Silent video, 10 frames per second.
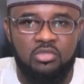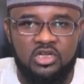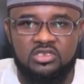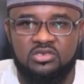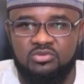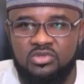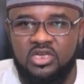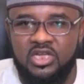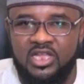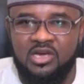but with
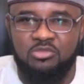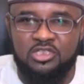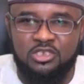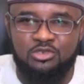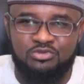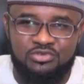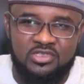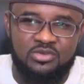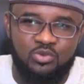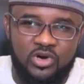the clear mandate to fill
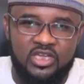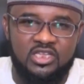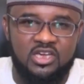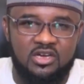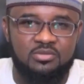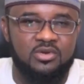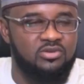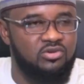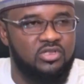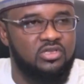the wide gap
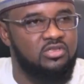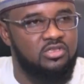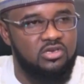and connect the